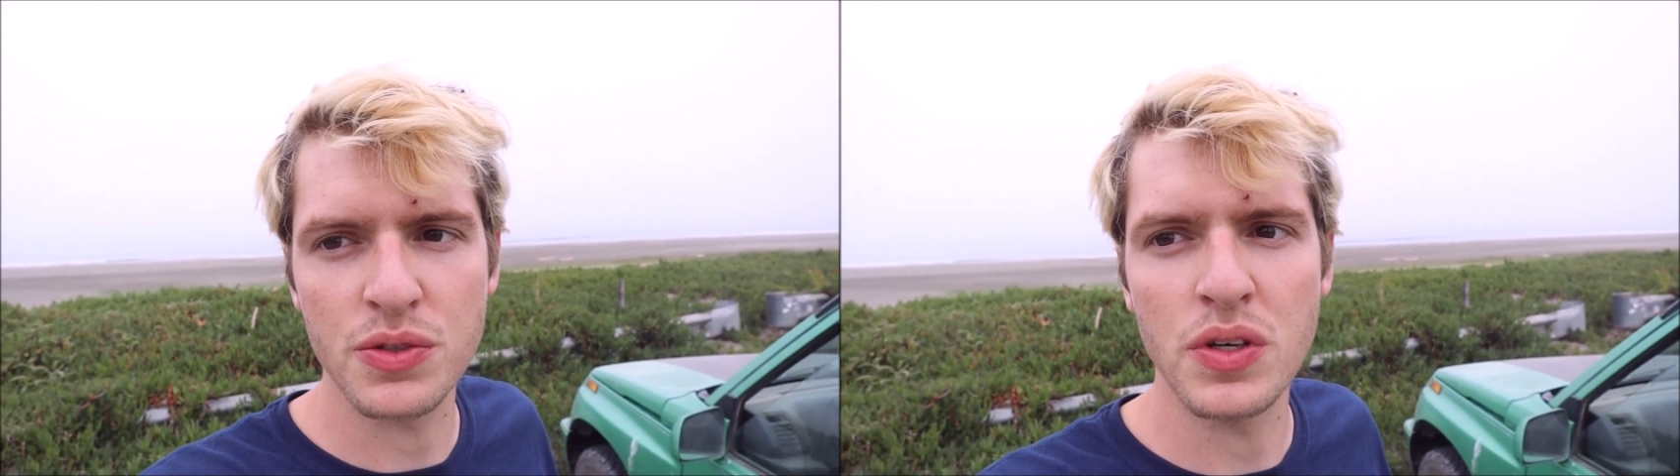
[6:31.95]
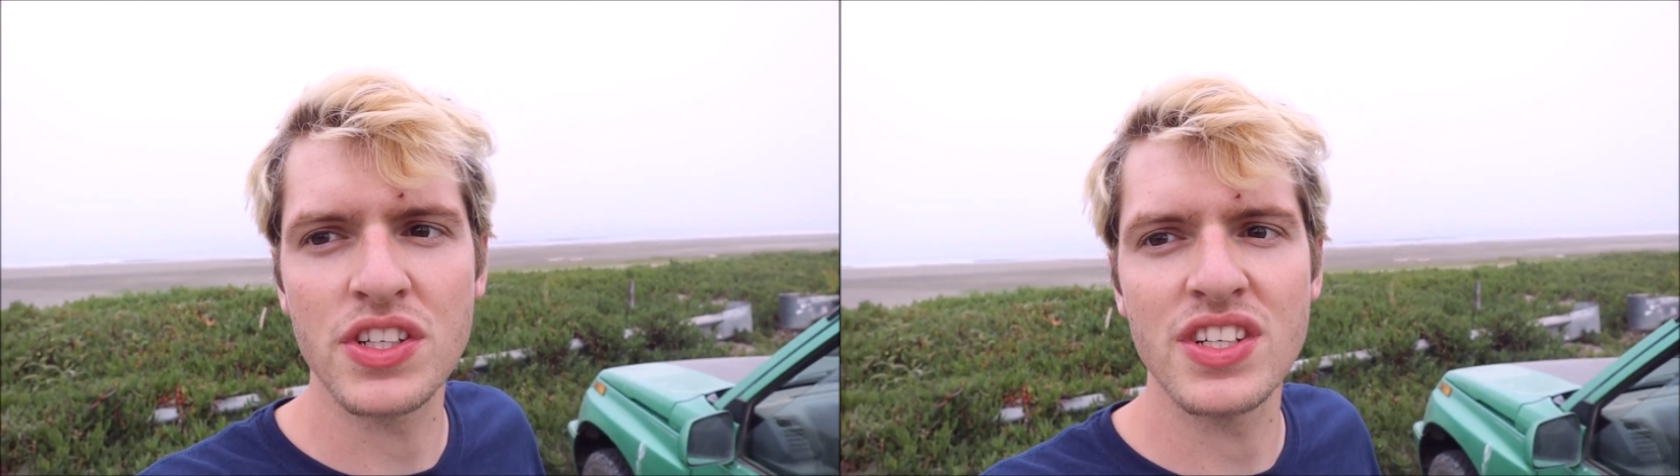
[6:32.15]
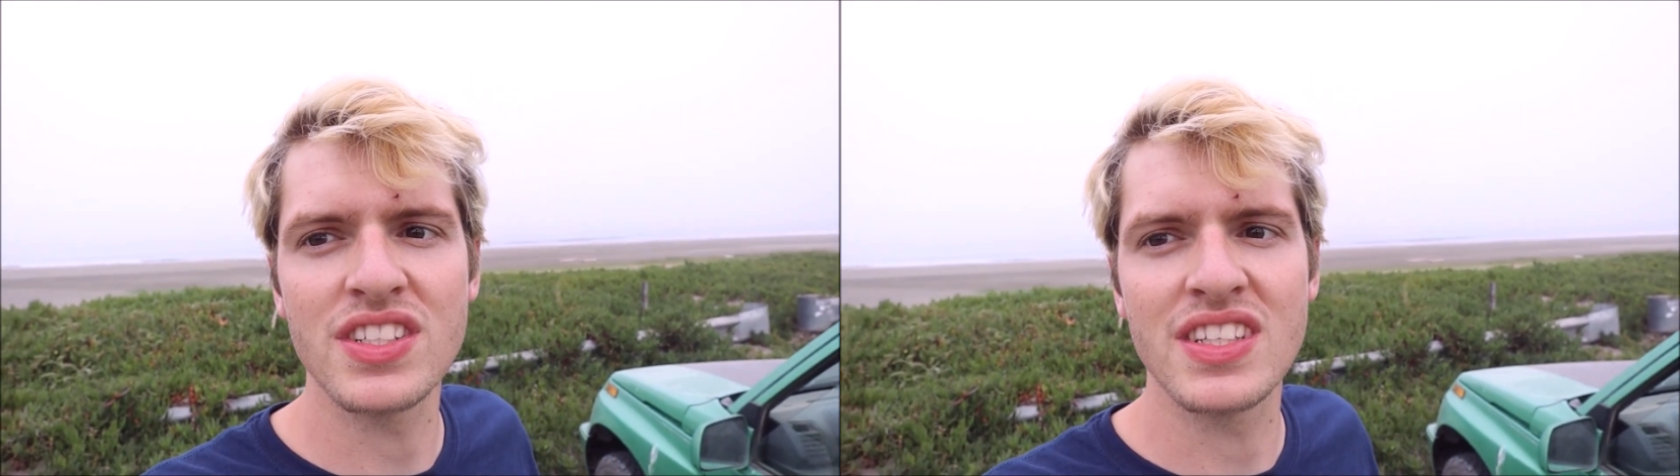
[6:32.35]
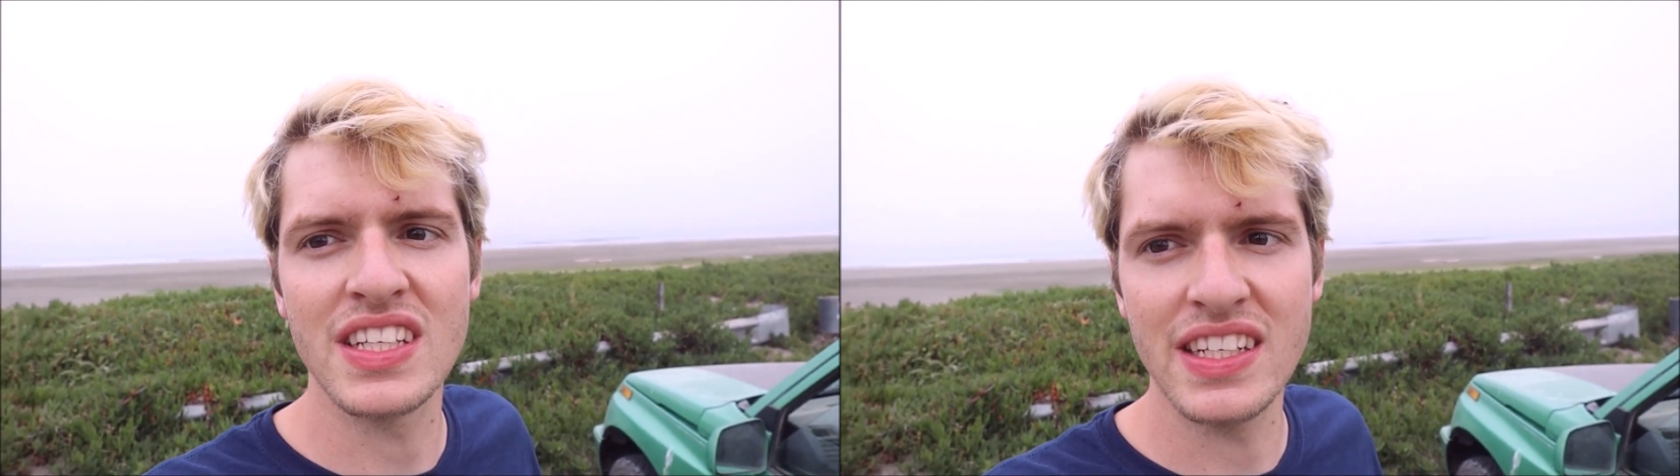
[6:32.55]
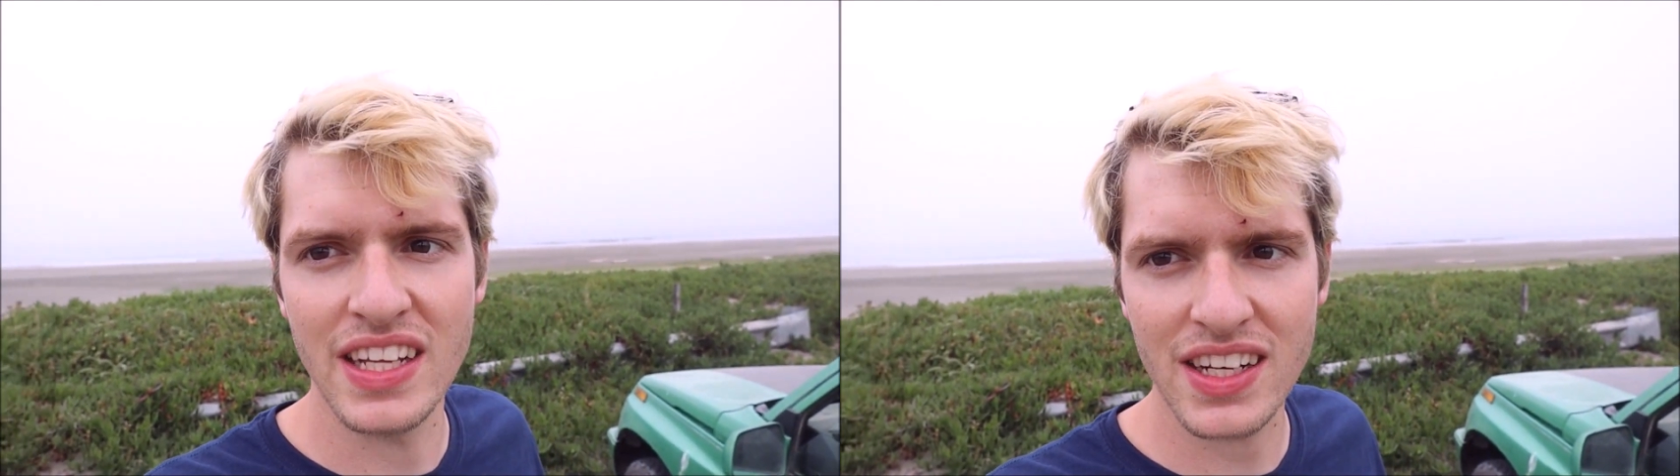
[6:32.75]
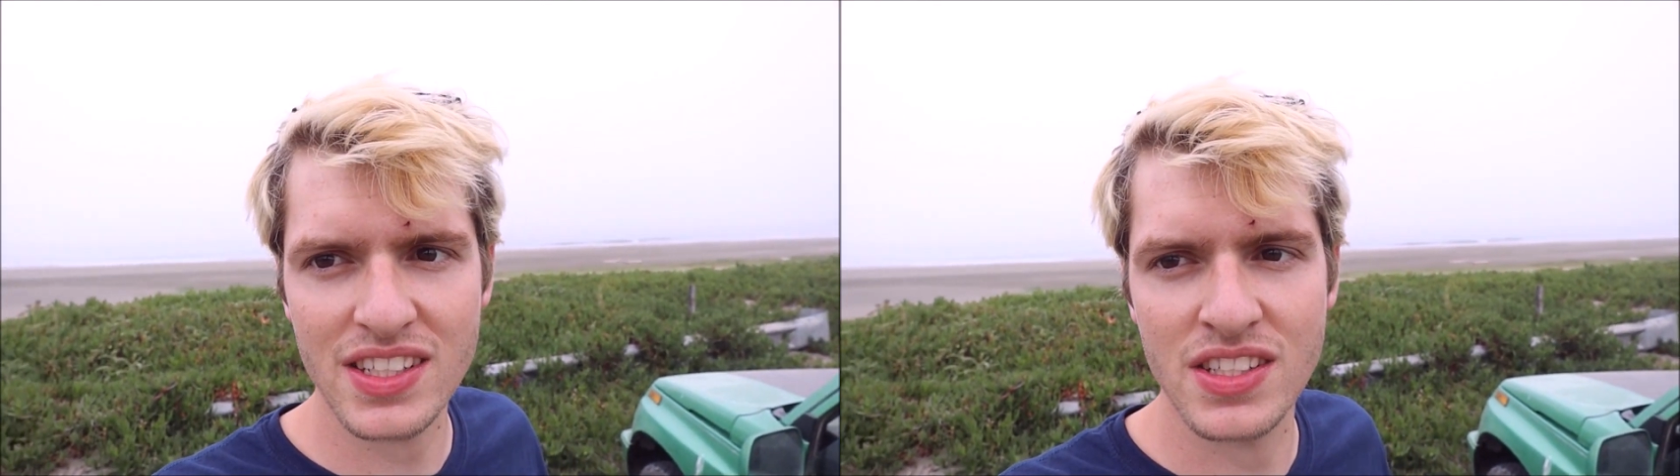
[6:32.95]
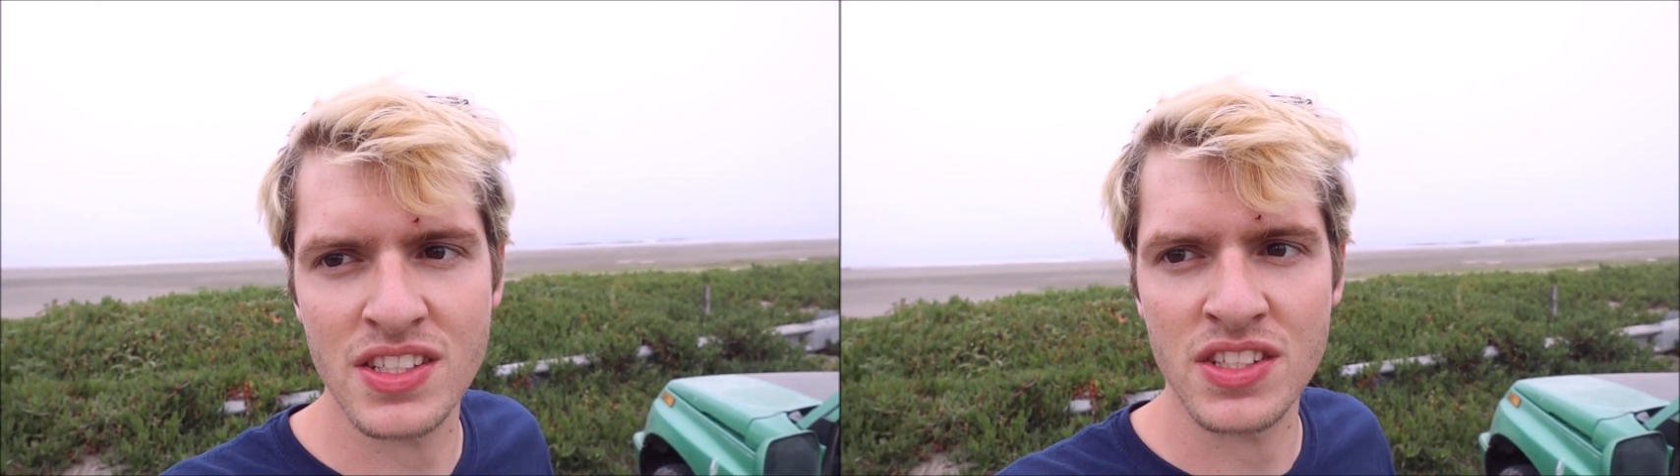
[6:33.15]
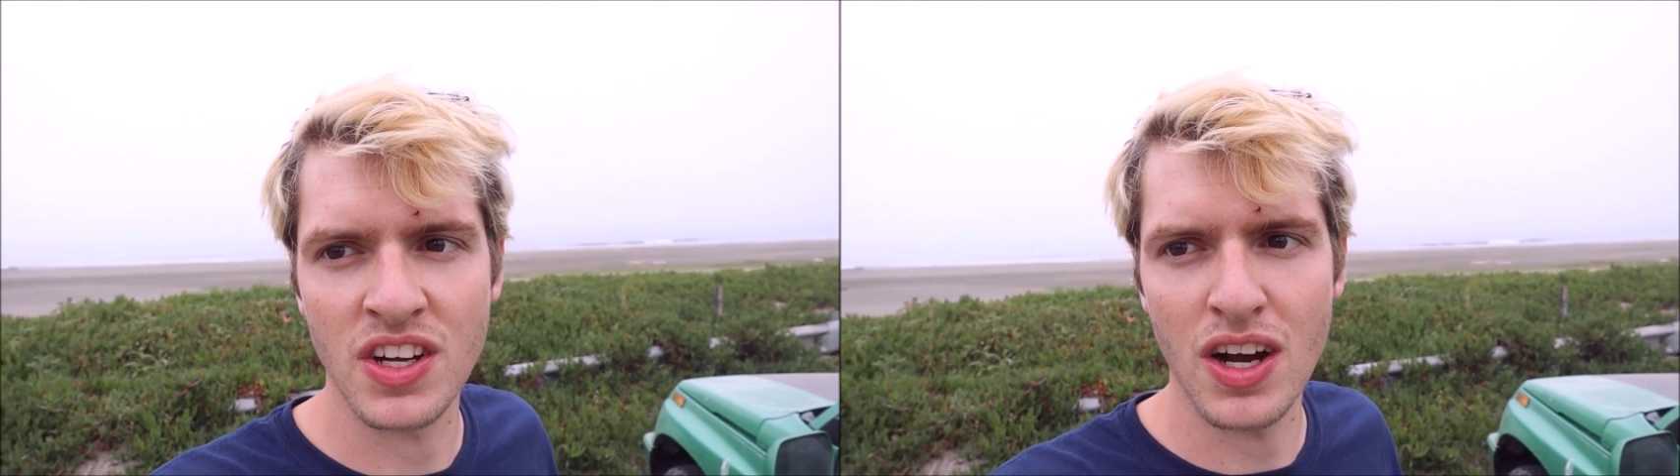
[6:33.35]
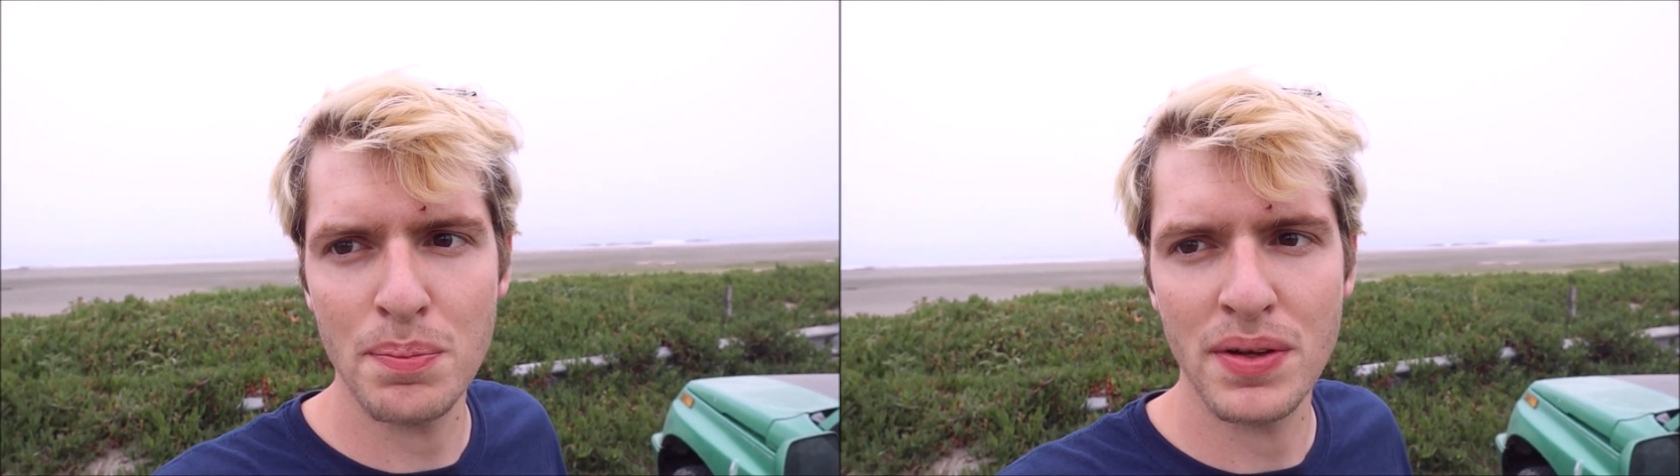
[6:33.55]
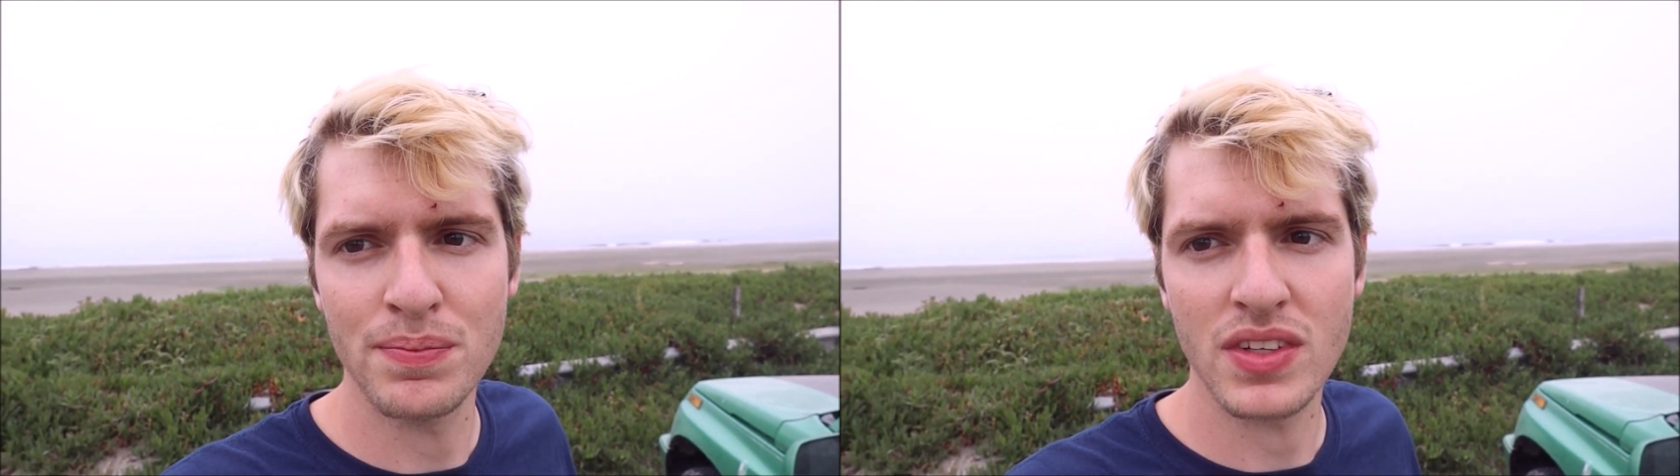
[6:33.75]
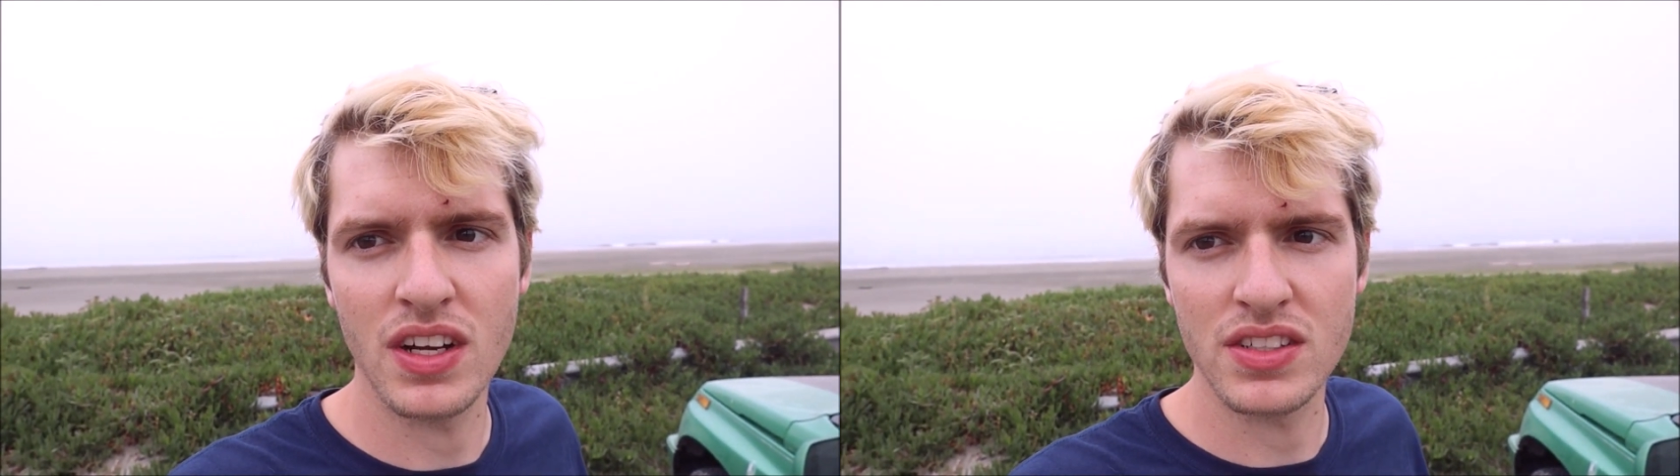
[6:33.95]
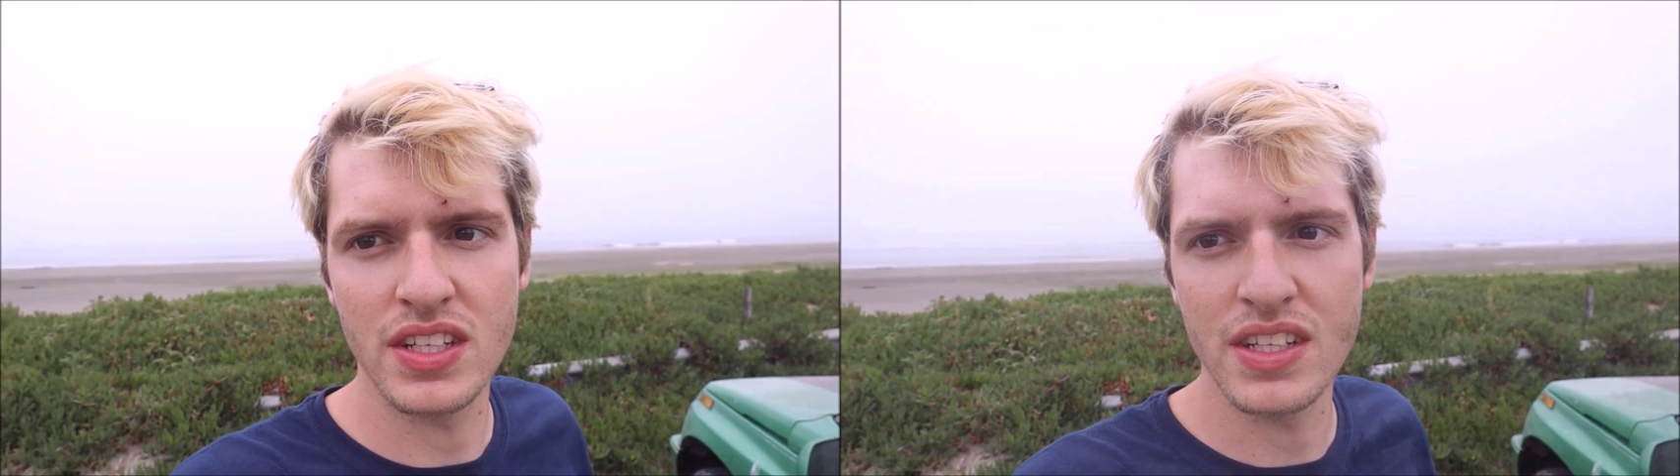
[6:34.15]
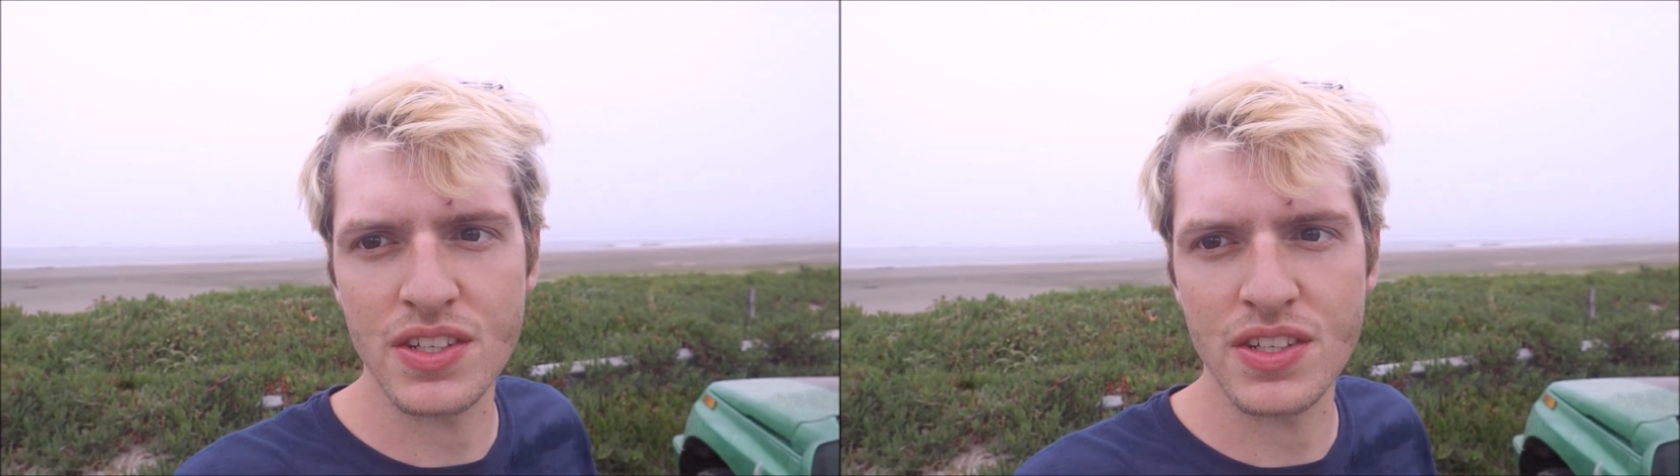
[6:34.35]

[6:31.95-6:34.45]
which is the next stop on today's